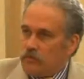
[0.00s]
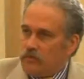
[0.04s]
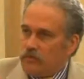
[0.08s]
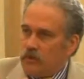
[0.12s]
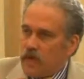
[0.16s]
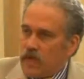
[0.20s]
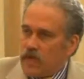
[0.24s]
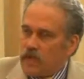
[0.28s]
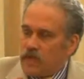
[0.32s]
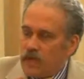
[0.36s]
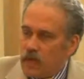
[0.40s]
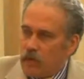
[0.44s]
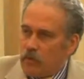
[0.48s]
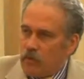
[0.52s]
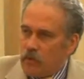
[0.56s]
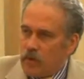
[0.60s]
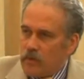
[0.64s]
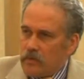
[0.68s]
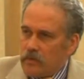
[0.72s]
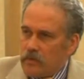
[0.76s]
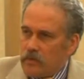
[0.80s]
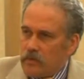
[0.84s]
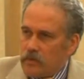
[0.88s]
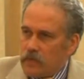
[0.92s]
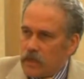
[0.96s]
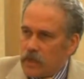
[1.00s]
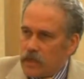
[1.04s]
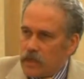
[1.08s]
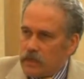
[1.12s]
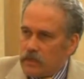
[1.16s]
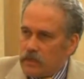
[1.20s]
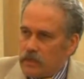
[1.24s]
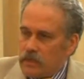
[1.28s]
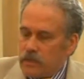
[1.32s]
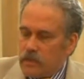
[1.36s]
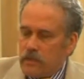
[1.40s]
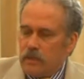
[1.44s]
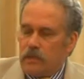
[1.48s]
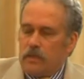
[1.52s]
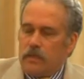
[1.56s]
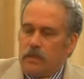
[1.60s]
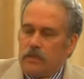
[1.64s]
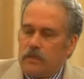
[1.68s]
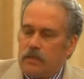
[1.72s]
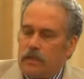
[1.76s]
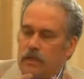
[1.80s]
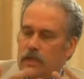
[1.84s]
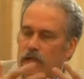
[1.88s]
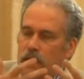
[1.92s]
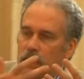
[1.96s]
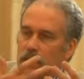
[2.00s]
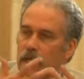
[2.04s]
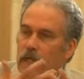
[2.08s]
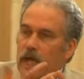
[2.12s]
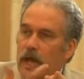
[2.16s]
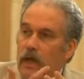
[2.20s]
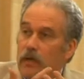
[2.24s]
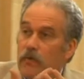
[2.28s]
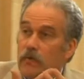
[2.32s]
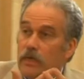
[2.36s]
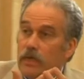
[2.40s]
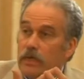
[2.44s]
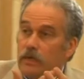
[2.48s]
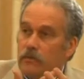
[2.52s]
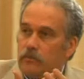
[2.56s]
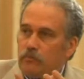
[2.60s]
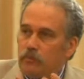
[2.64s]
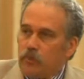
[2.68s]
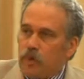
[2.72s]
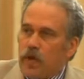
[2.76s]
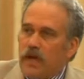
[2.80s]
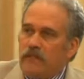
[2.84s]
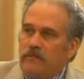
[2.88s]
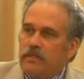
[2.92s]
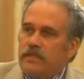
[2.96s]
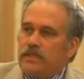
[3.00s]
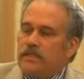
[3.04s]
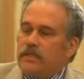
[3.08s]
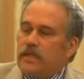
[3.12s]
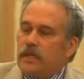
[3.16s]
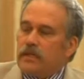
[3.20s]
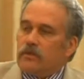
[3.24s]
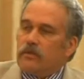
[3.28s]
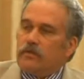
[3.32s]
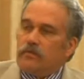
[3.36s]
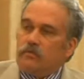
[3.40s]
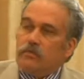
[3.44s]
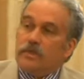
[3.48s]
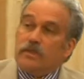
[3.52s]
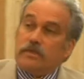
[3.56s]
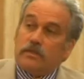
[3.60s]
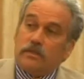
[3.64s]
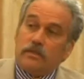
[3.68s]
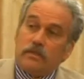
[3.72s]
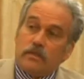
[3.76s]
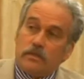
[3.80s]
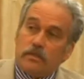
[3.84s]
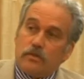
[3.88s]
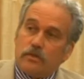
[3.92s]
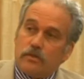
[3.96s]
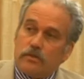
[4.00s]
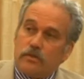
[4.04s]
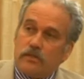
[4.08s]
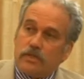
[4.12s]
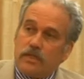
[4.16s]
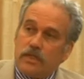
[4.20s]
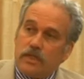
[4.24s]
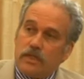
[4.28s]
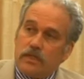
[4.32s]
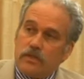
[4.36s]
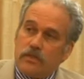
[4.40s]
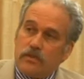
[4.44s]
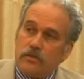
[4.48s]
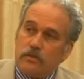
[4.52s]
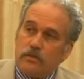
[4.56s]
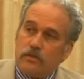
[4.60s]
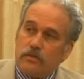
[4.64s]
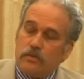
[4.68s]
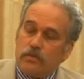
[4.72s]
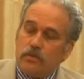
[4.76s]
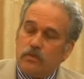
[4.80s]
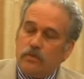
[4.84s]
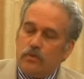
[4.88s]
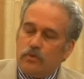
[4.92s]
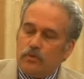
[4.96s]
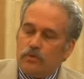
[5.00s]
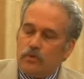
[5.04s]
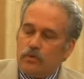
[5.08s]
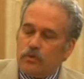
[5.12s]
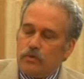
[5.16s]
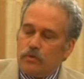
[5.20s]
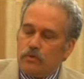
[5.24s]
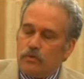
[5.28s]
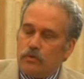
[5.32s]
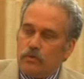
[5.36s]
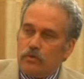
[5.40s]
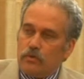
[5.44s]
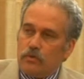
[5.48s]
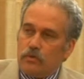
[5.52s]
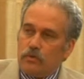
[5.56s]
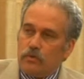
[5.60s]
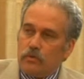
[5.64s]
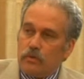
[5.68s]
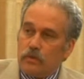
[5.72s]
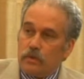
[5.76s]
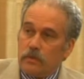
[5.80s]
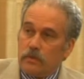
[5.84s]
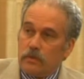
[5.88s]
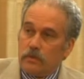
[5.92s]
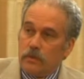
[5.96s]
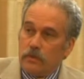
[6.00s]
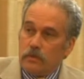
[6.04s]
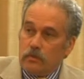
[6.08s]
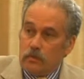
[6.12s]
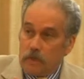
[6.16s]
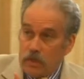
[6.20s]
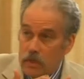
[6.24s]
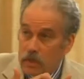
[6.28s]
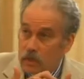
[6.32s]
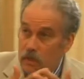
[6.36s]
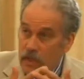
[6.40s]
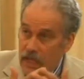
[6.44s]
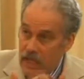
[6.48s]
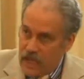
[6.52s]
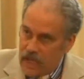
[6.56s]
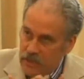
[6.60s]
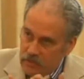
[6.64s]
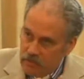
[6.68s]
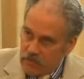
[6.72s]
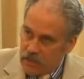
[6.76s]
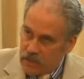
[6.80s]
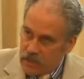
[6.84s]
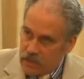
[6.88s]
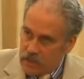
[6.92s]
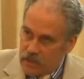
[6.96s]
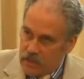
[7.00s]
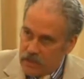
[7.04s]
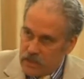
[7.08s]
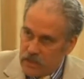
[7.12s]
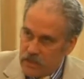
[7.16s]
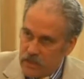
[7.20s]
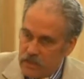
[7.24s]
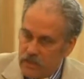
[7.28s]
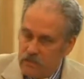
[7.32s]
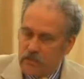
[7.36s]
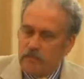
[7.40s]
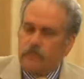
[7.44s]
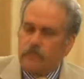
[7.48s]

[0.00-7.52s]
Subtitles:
find out whether or not allowing private sector business associations to use the tool we call advocacy